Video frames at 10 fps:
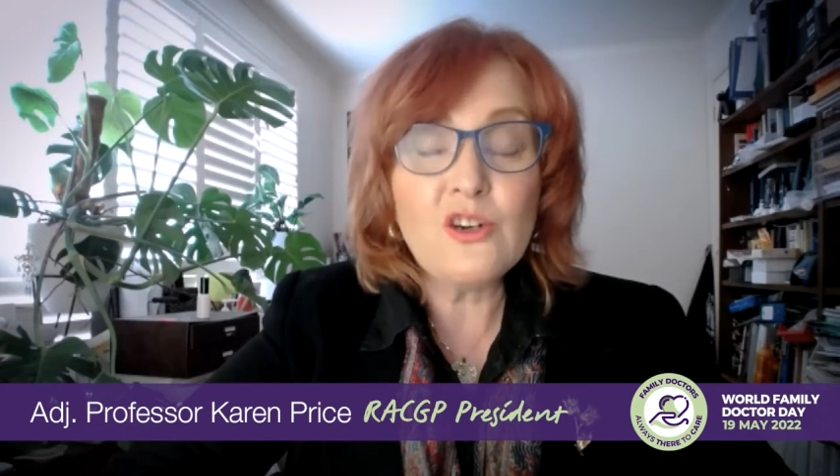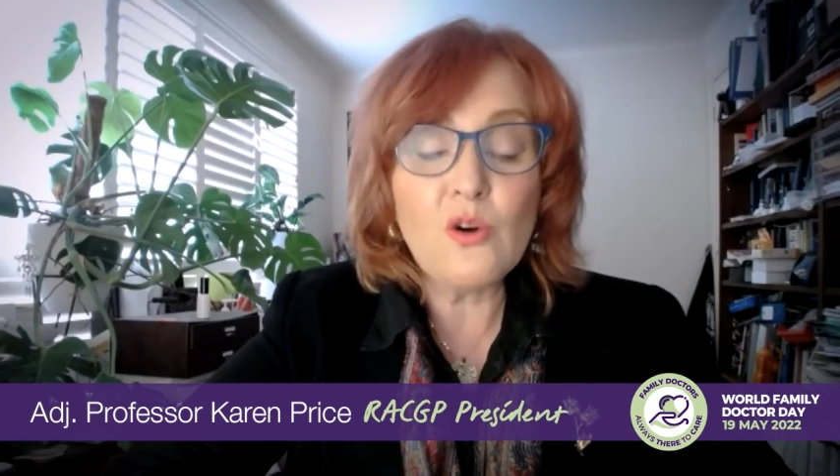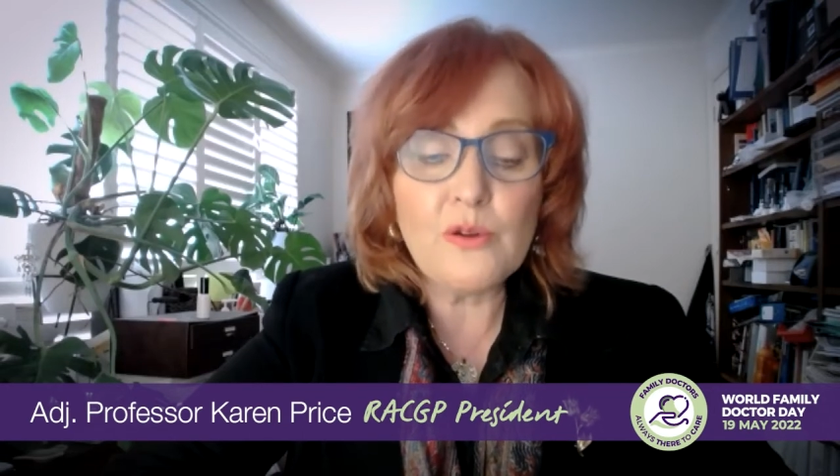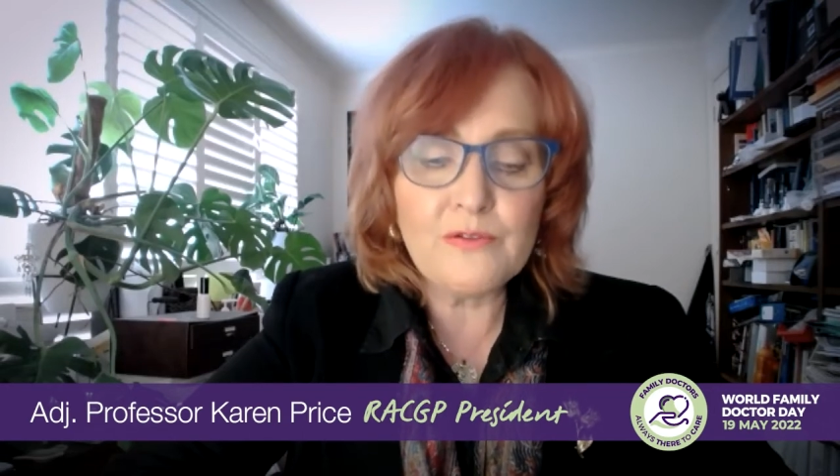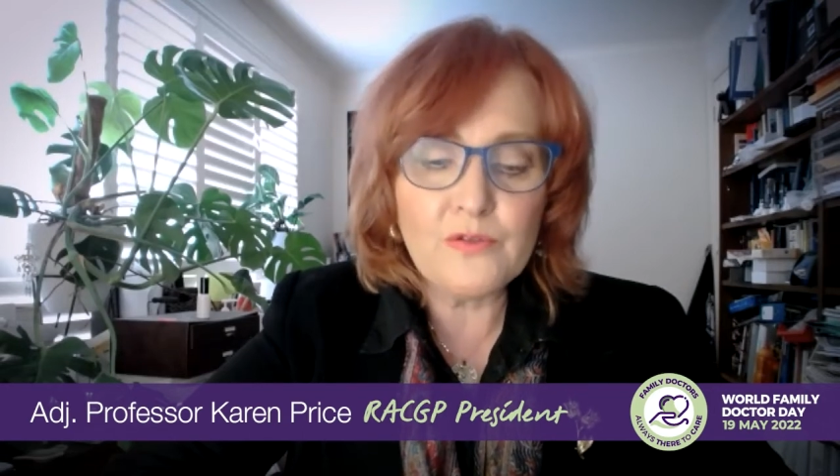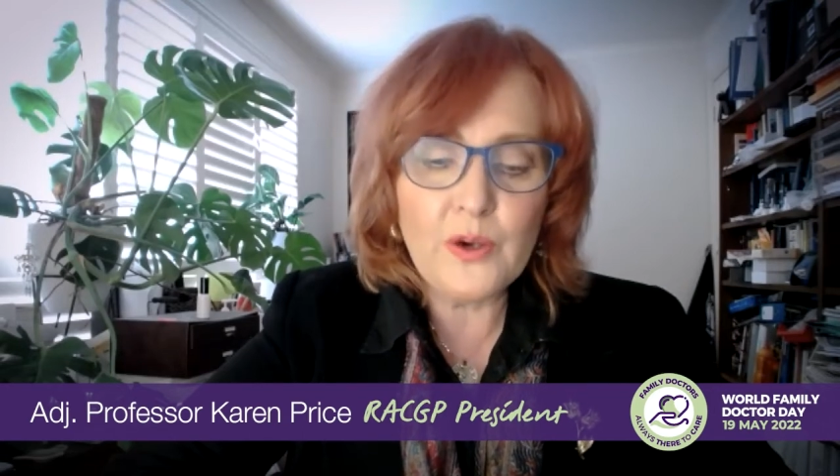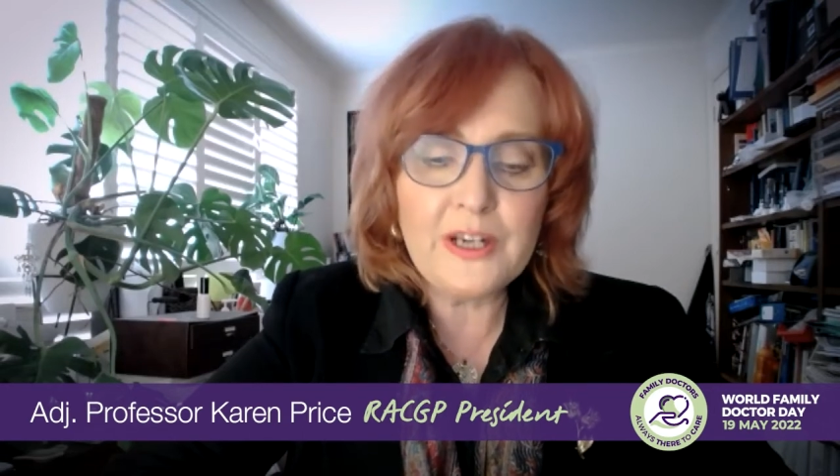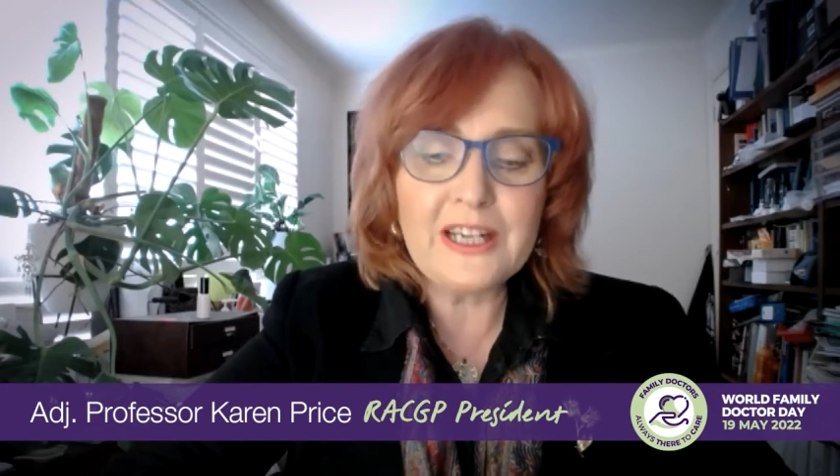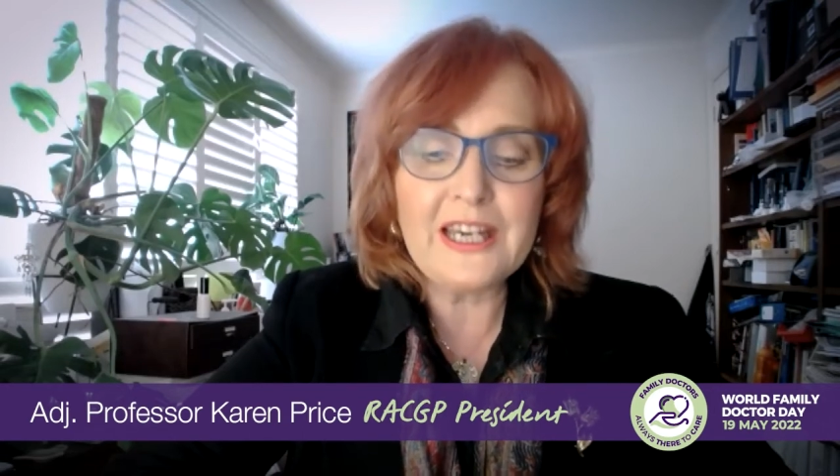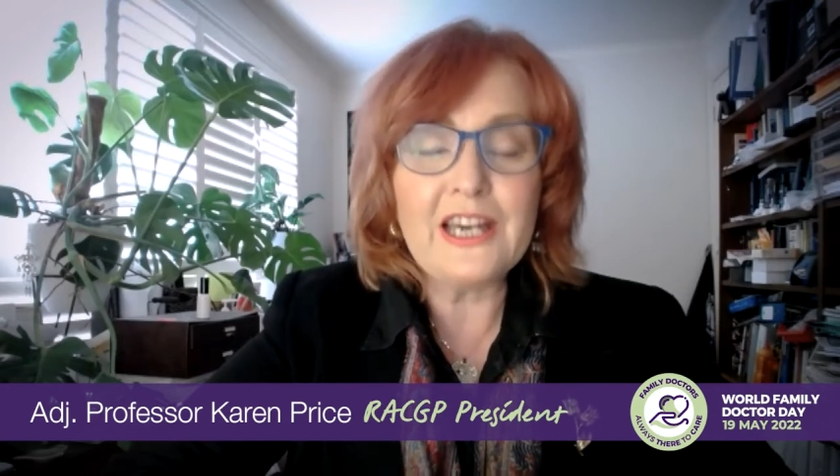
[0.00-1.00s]
or
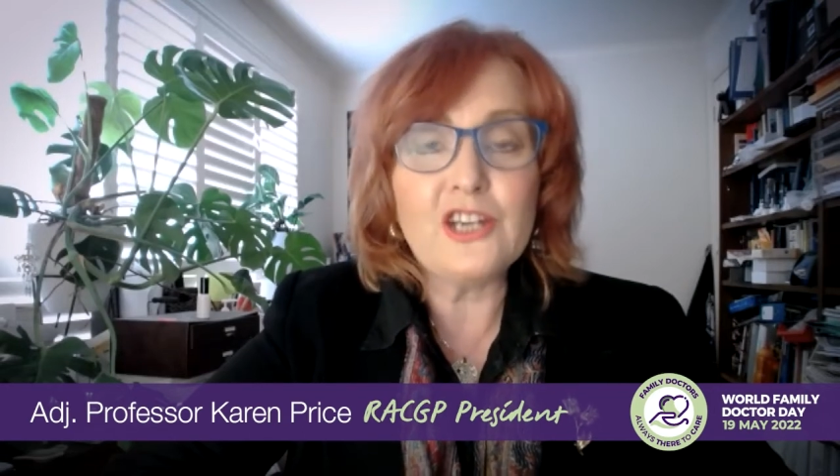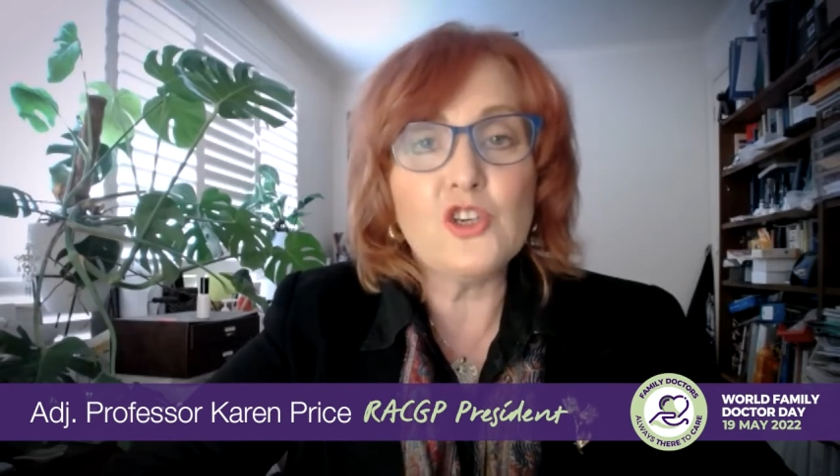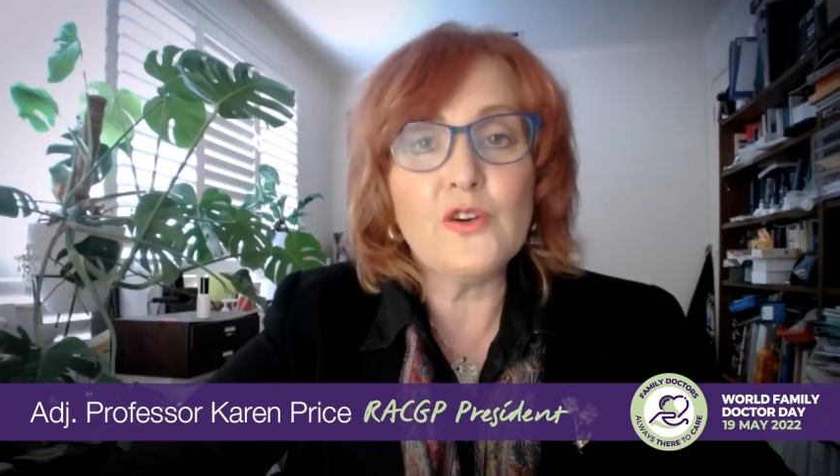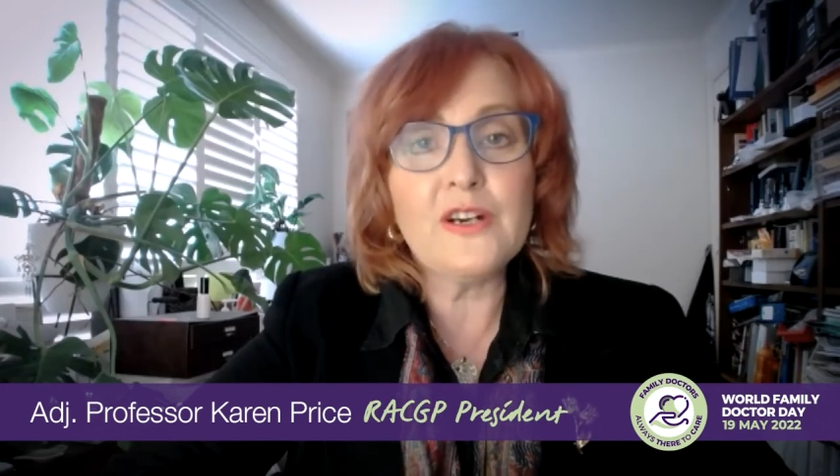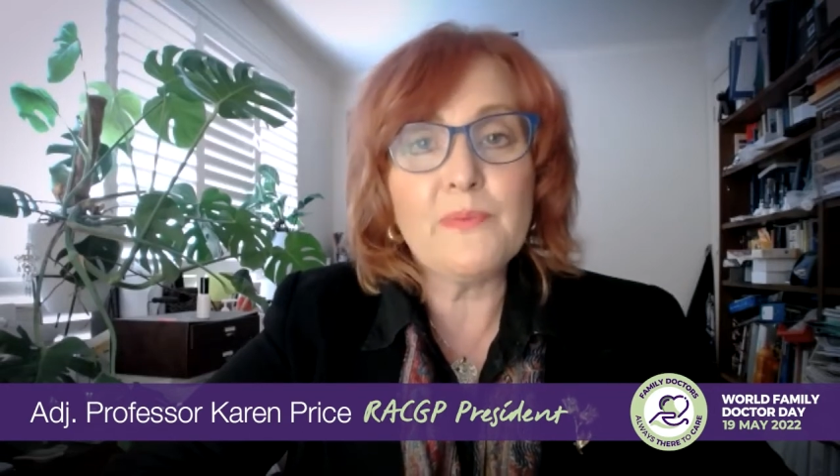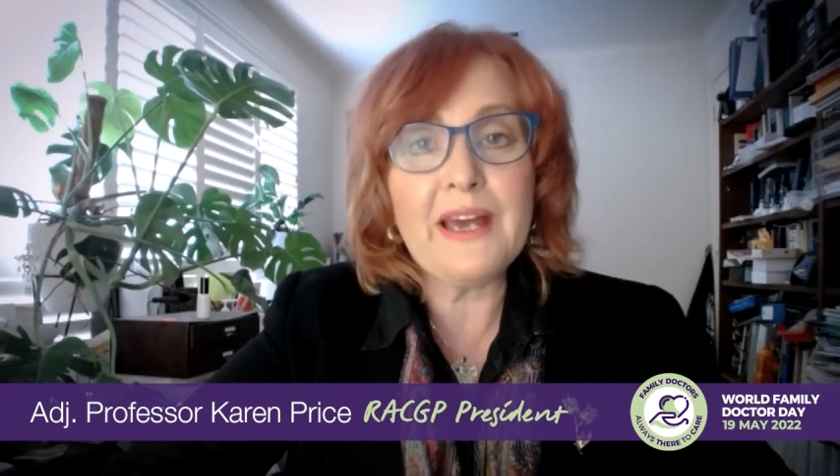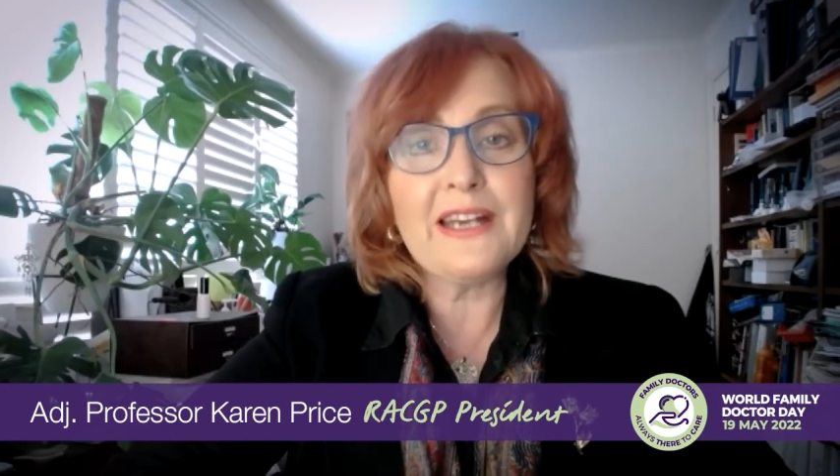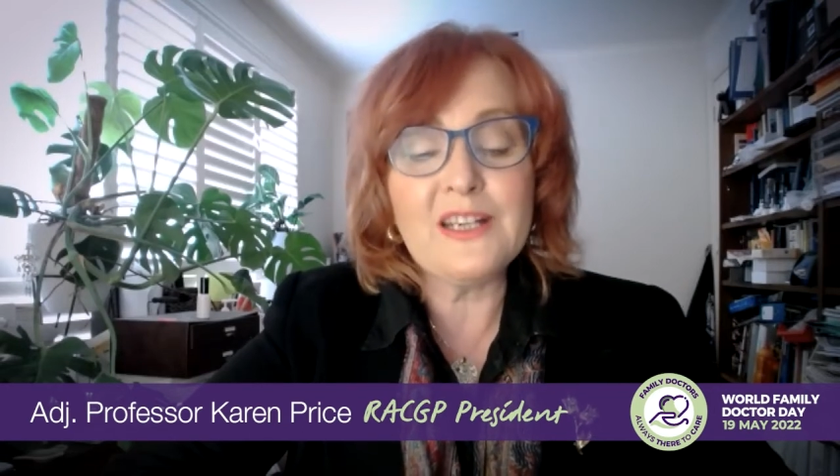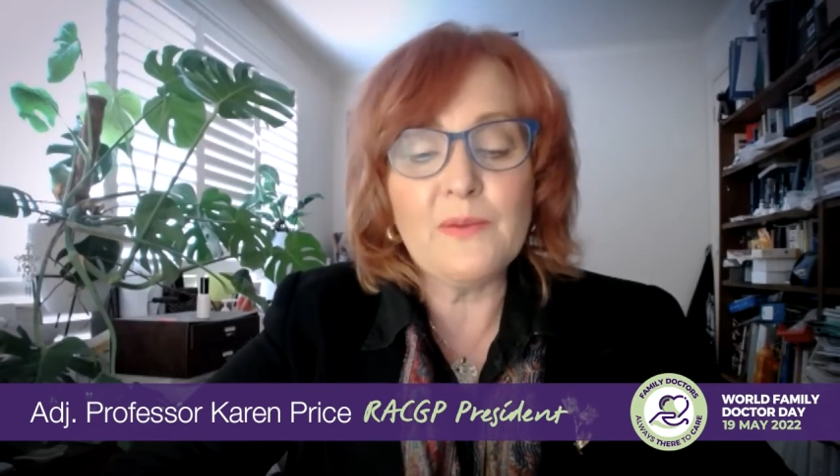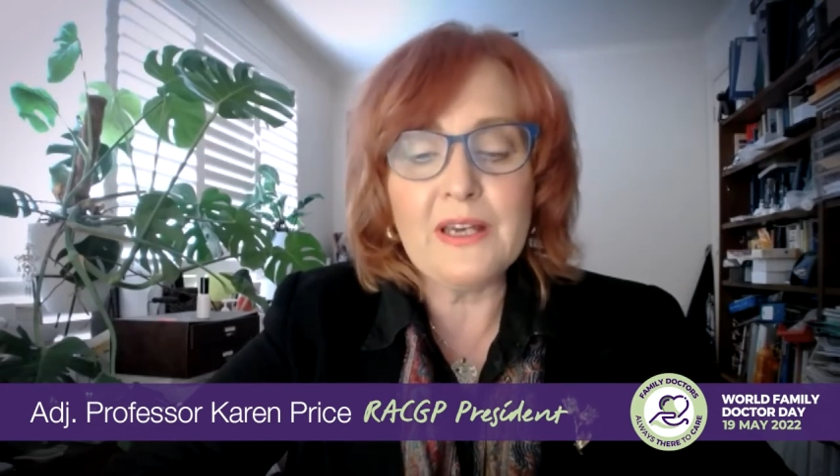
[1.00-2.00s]
avoided care during the
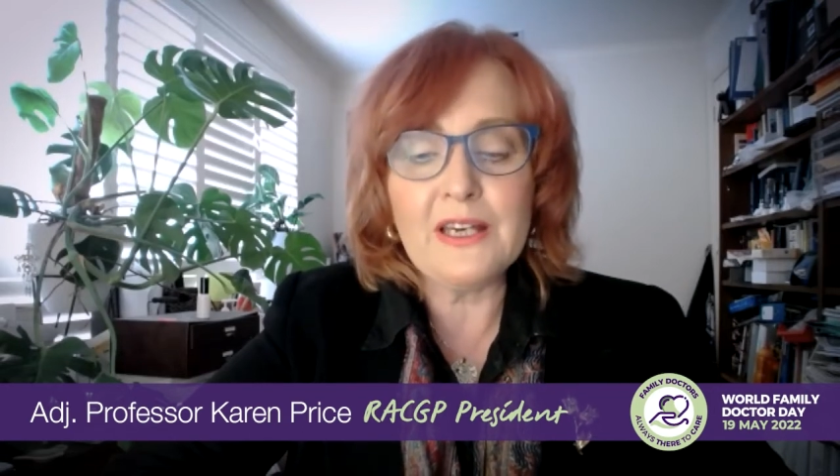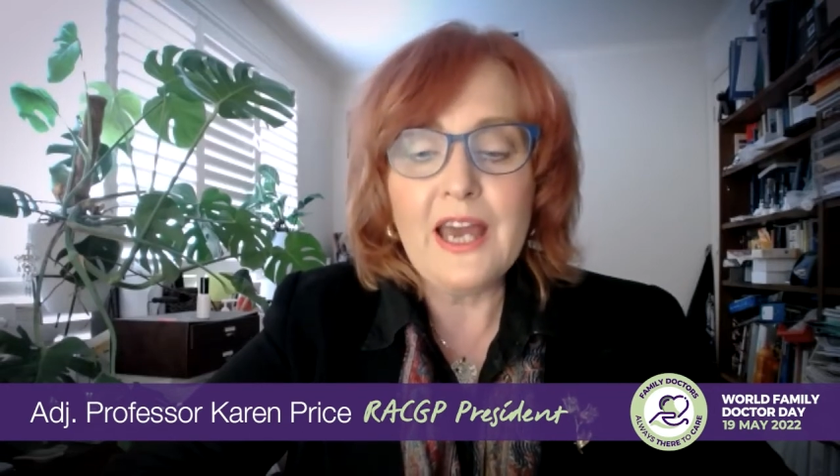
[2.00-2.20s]
pandemic,